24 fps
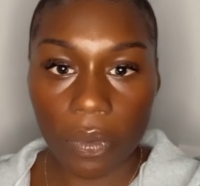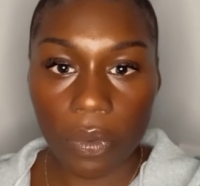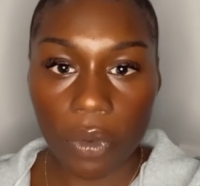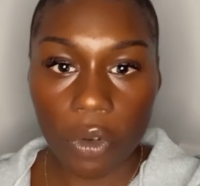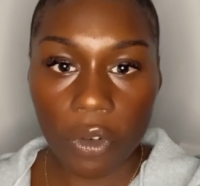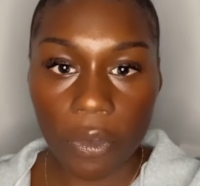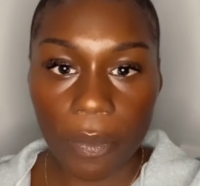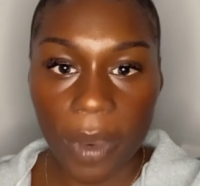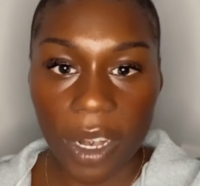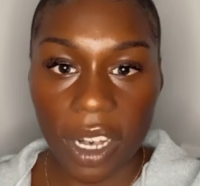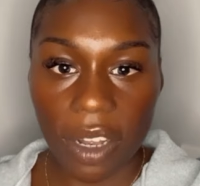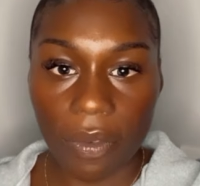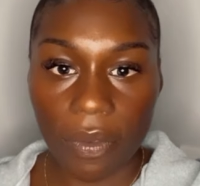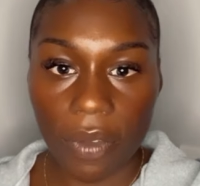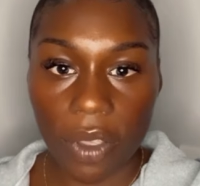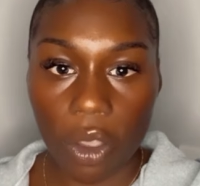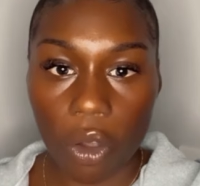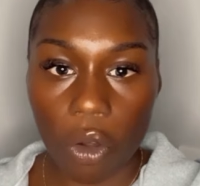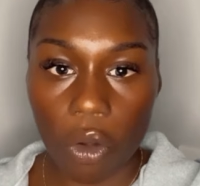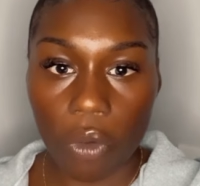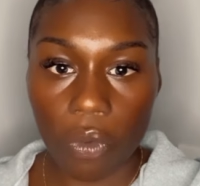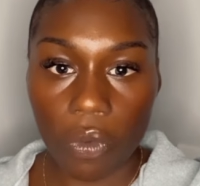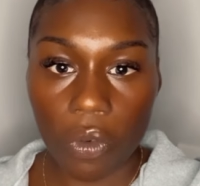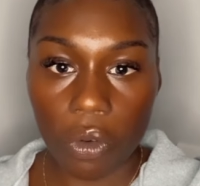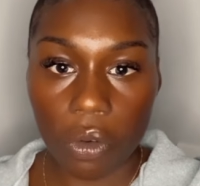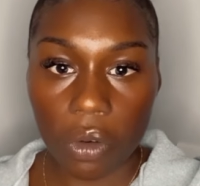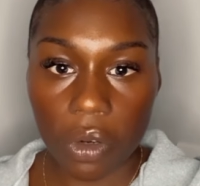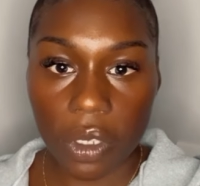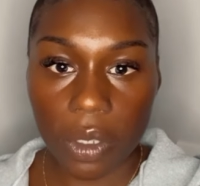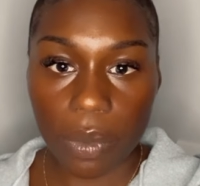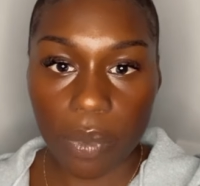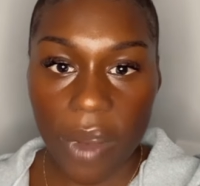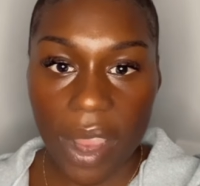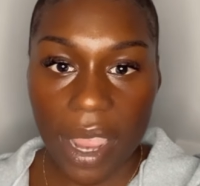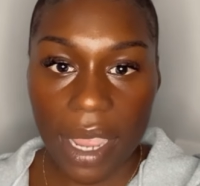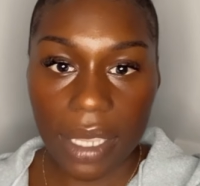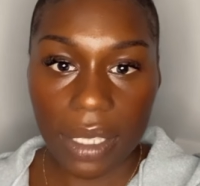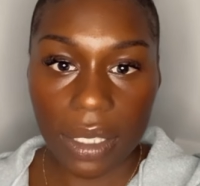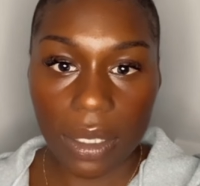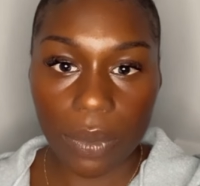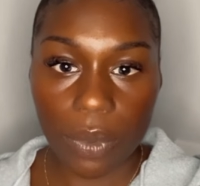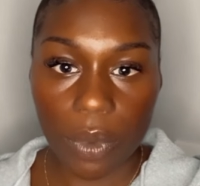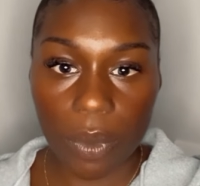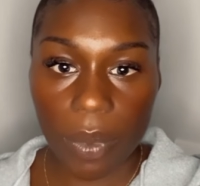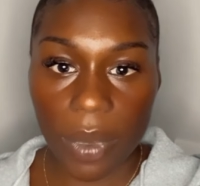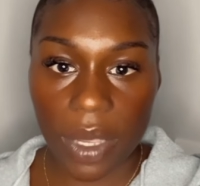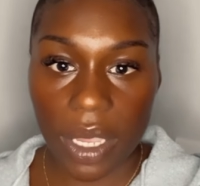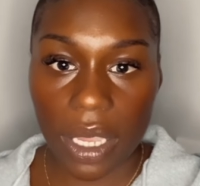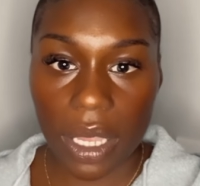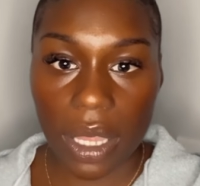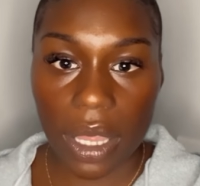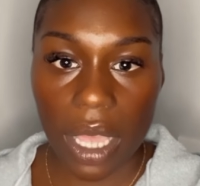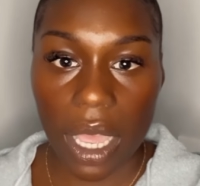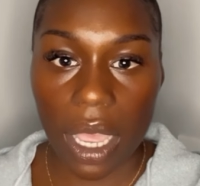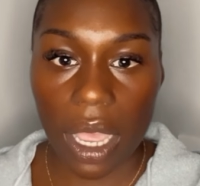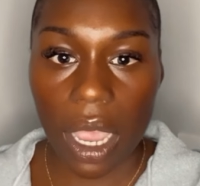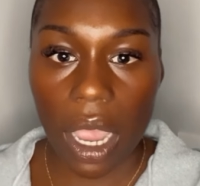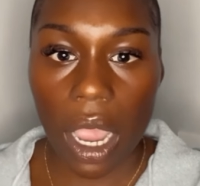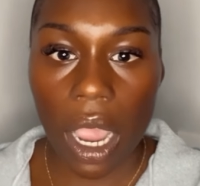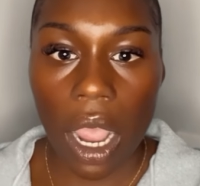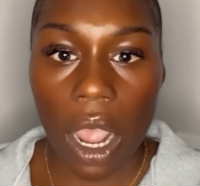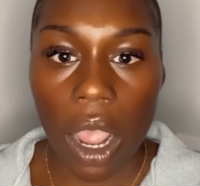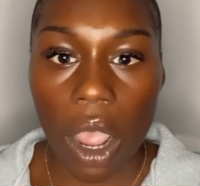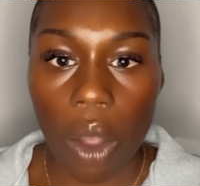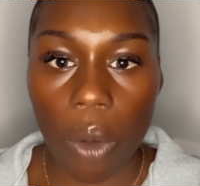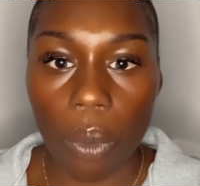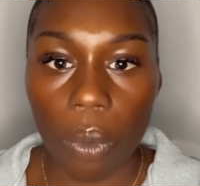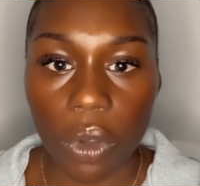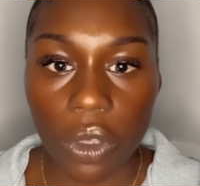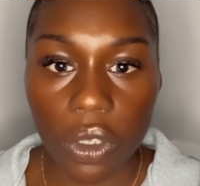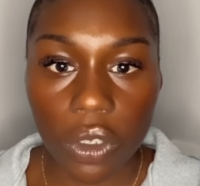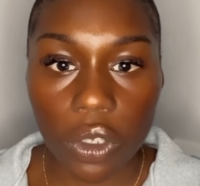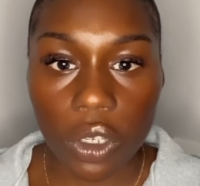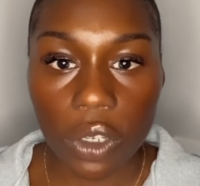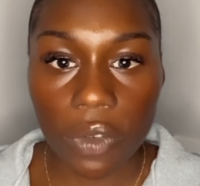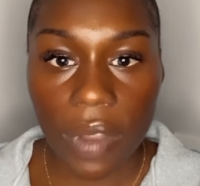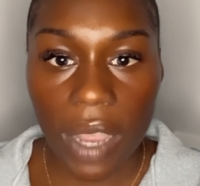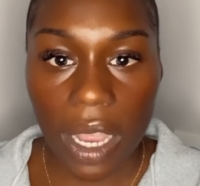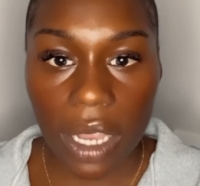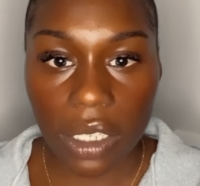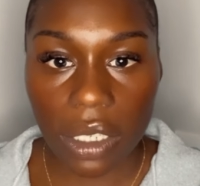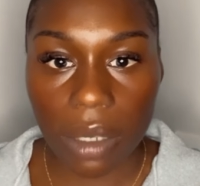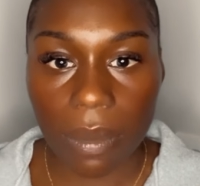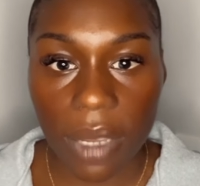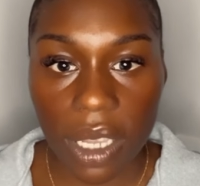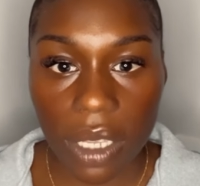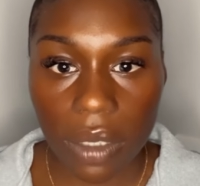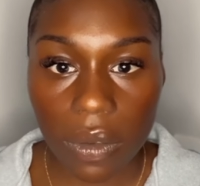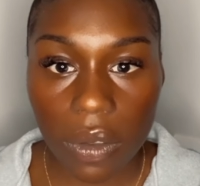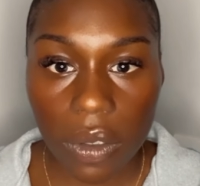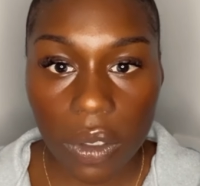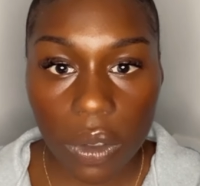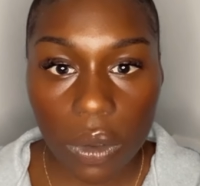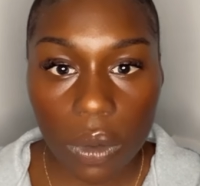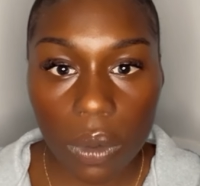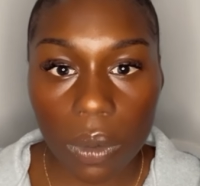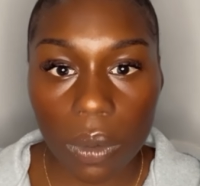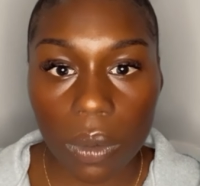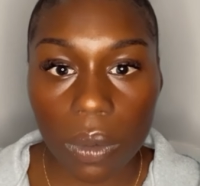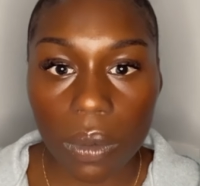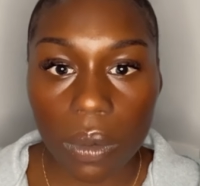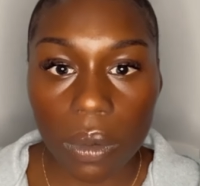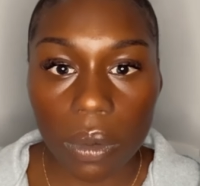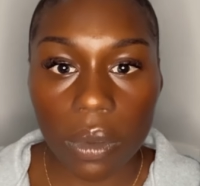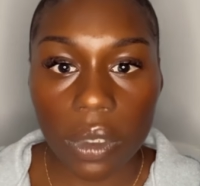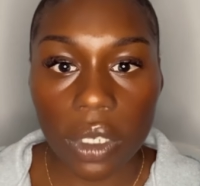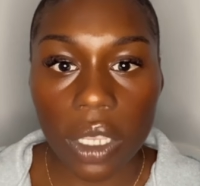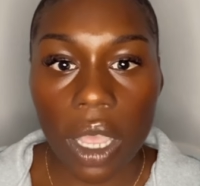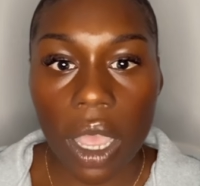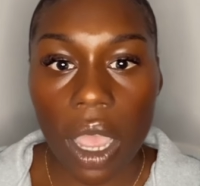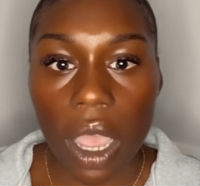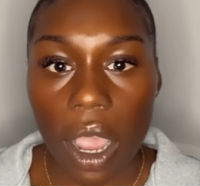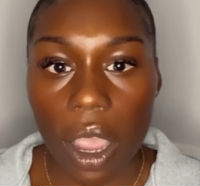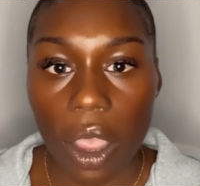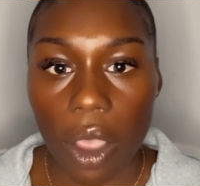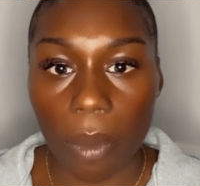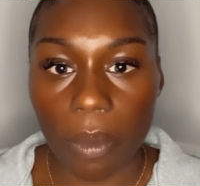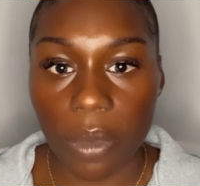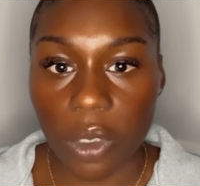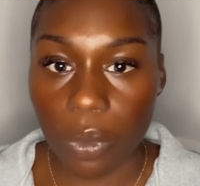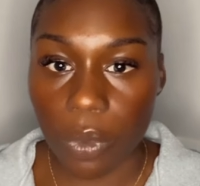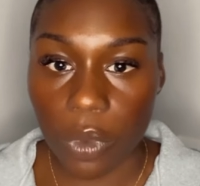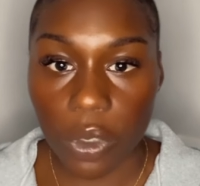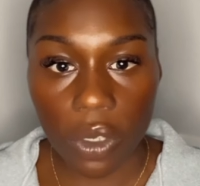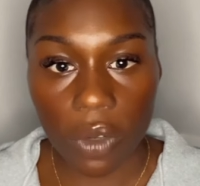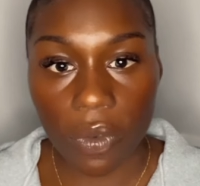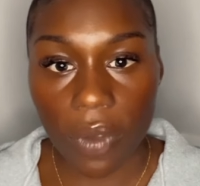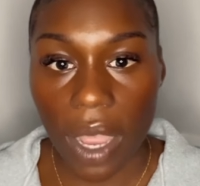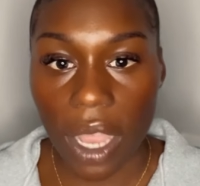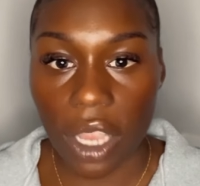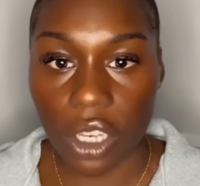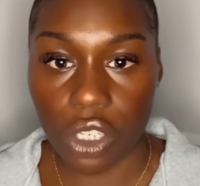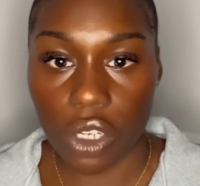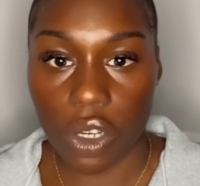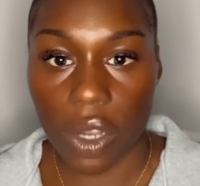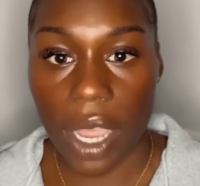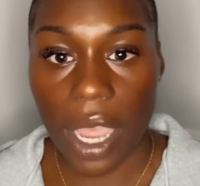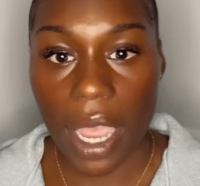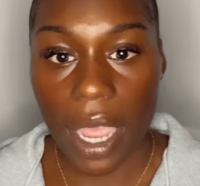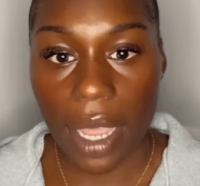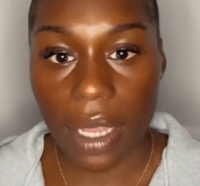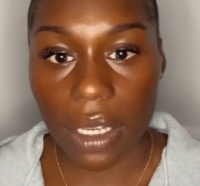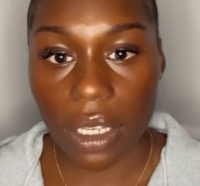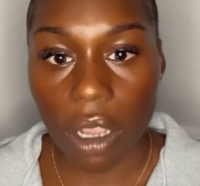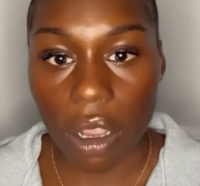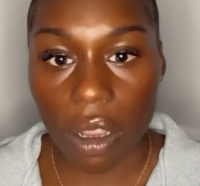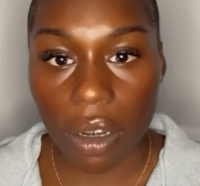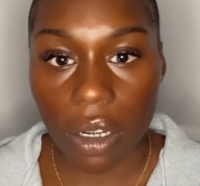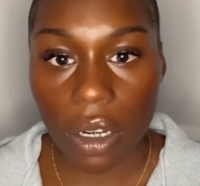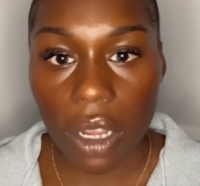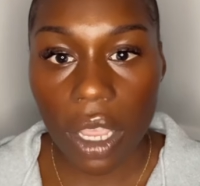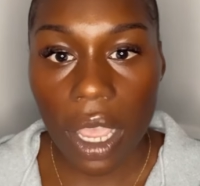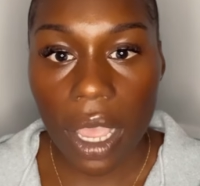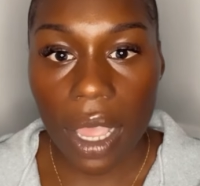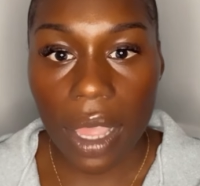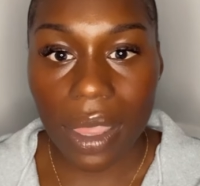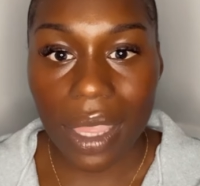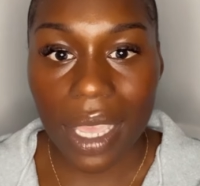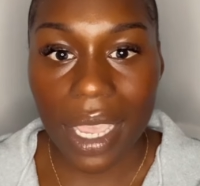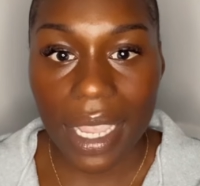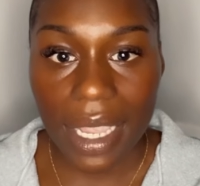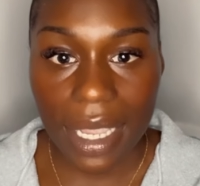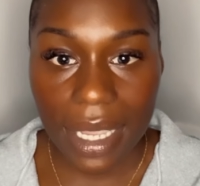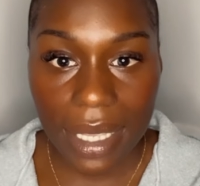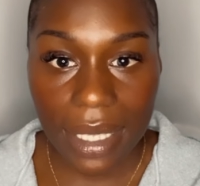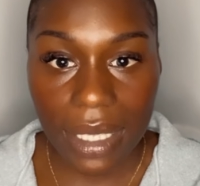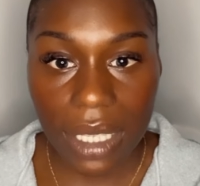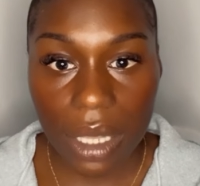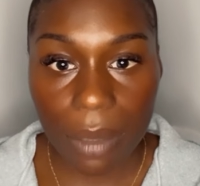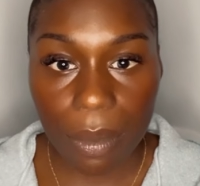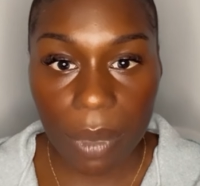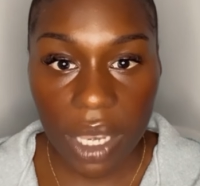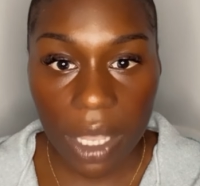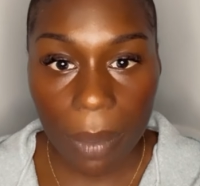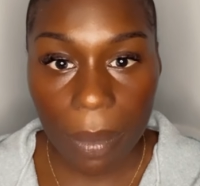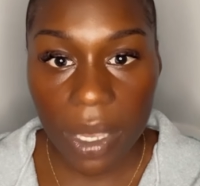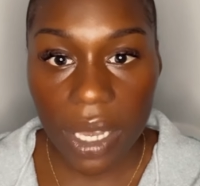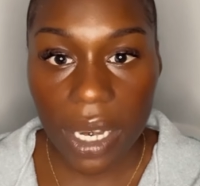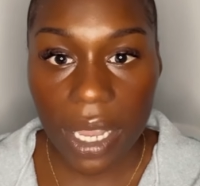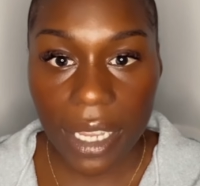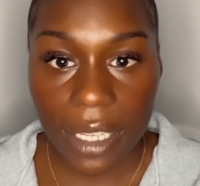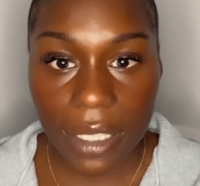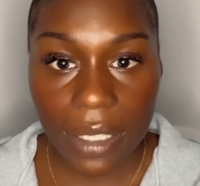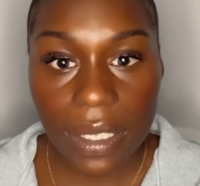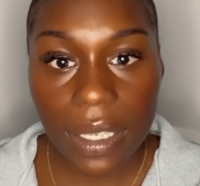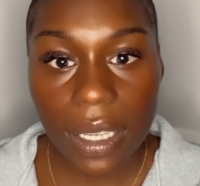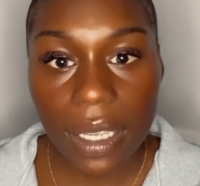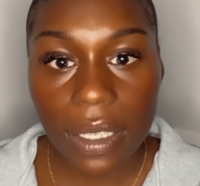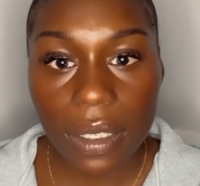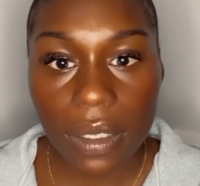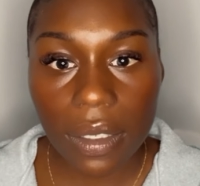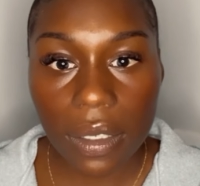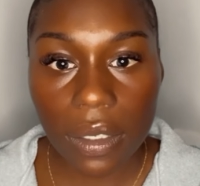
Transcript: The fourth benefit of knotless braids would be that once you've had them installed, so once you've had your hair done, they're easily manipulated.